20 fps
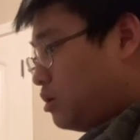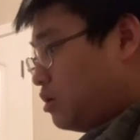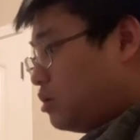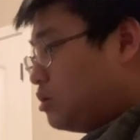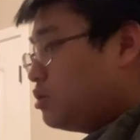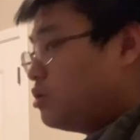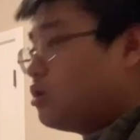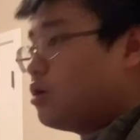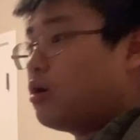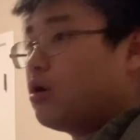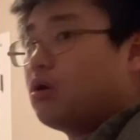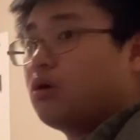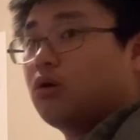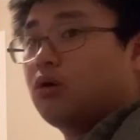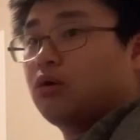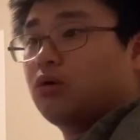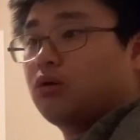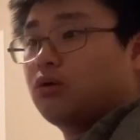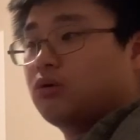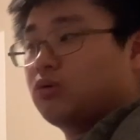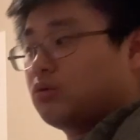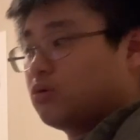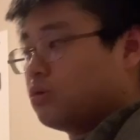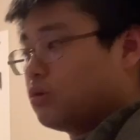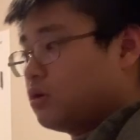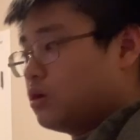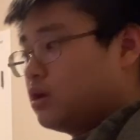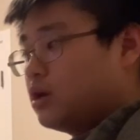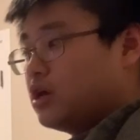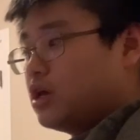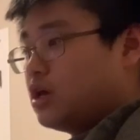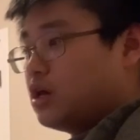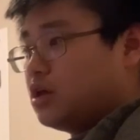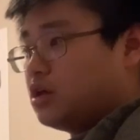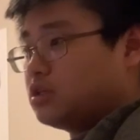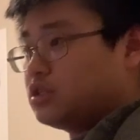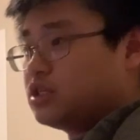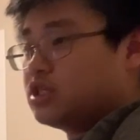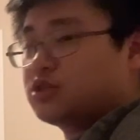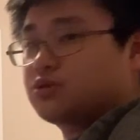No.
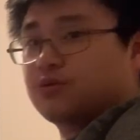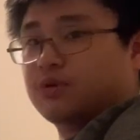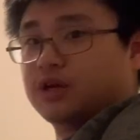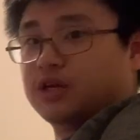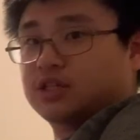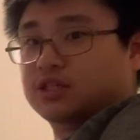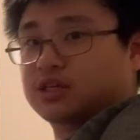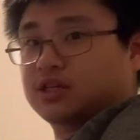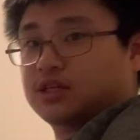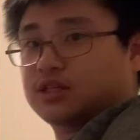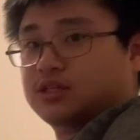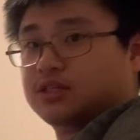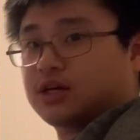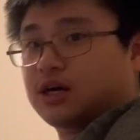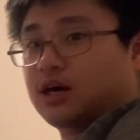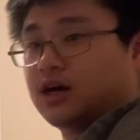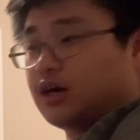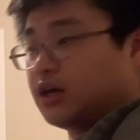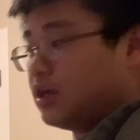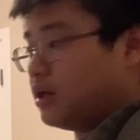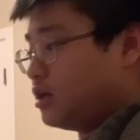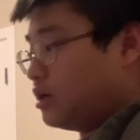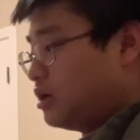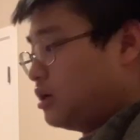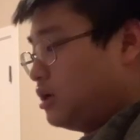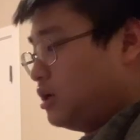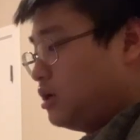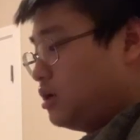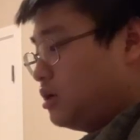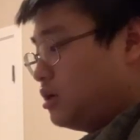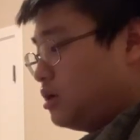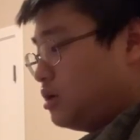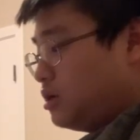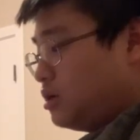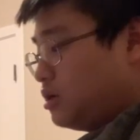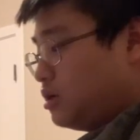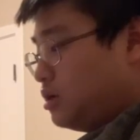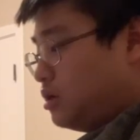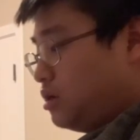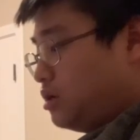Is this where he's gonna die?
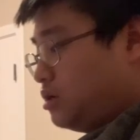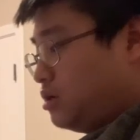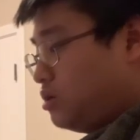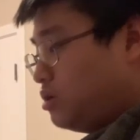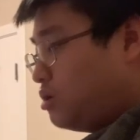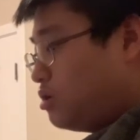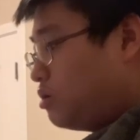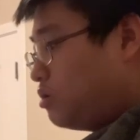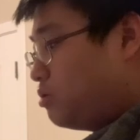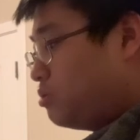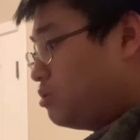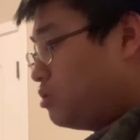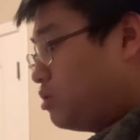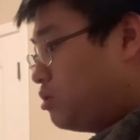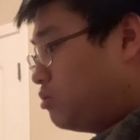No.